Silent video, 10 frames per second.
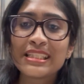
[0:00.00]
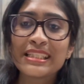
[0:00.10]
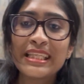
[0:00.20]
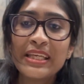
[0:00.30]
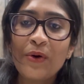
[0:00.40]

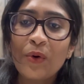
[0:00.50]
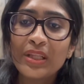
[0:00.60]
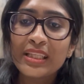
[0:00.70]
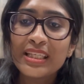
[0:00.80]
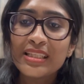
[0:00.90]
See
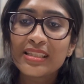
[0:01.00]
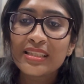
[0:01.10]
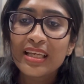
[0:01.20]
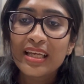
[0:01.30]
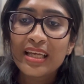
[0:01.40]
all these
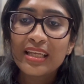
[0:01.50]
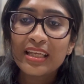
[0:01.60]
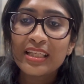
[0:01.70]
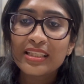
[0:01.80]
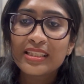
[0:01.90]

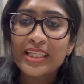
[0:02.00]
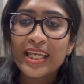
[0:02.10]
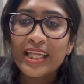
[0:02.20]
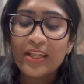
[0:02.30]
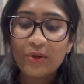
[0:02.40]

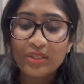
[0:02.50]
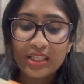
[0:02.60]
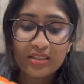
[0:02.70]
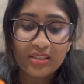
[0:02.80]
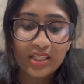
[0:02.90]
sticky notes
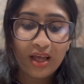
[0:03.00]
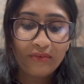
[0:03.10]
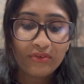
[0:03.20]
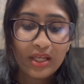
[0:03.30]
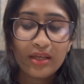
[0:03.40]
and
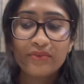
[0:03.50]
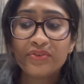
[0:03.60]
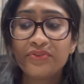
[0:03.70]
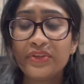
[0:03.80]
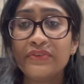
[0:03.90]
stuff,
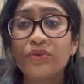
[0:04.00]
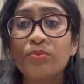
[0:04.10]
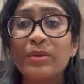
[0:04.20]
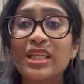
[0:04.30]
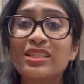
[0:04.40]

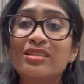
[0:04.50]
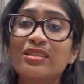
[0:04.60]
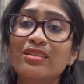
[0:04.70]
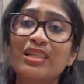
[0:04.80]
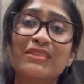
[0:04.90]
54 pages,
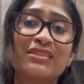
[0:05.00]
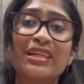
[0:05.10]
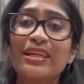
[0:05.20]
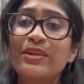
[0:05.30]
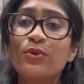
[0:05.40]
and then I was
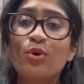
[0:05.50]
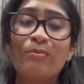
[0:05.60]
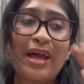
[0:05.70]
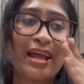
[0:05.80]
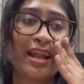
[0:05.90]
like, no
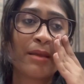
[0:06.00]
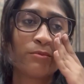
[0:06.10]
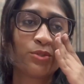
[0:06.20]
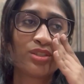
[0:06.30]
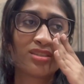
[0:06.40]
man,
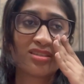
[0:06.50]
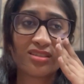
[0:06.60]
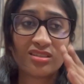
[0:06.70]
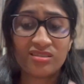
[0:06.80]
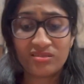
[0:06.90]
I'm
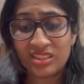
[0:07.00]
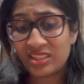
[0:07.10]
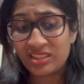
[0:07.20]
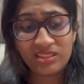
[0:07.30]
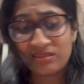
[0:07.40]
just
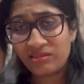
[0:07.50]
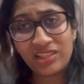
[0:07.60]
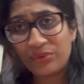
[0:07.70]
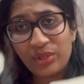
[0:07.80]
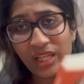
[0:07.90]

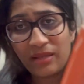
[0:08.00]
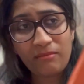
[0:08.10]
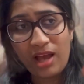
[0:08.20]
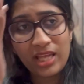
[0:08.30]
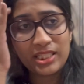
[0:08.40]
ruining
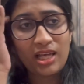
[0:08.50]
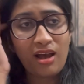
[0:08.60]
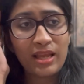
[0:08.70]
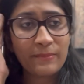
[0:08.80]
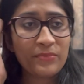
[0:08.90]
my
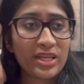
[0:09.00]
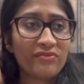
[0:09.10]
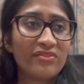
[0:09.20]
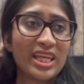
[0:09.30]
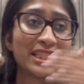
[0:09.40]
time
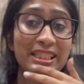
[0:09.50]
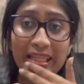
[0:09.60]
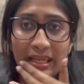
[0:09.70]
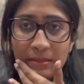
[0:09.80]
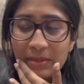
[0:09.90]
and
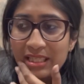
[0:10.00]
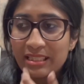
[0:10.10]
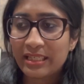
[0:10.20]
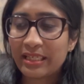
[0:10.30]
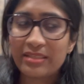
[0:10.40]
wasting it
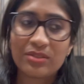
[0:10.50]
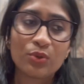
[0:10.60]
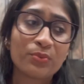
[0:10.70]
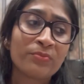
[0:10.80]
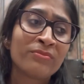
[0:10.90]
basically.
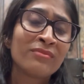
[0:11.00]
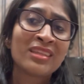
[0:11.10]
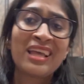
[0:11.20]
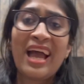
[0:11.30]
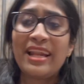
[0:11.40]
So
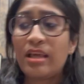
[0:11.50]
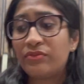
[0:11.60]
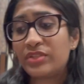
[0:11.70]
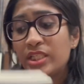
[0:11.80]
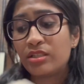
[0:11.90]
I
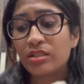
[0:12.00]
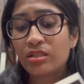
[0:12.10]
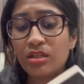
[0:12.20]
left it.